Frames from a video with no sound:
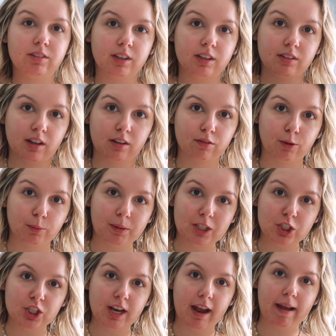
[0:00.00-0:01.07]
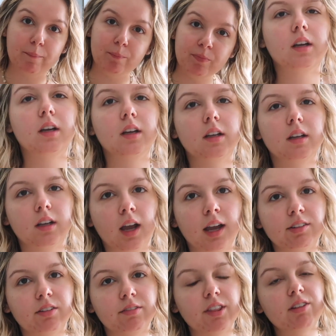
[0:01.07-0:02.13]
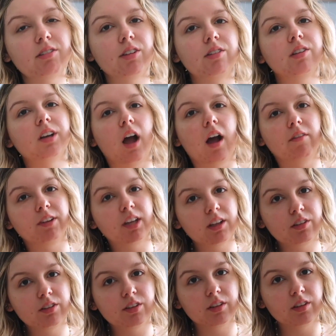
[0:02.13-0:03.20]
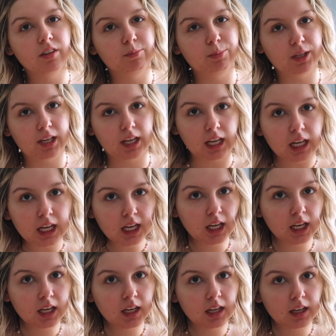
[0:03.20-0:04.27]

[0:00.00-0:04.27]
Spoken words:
successful beach day. Guys, if this isn't obvious, the bikini,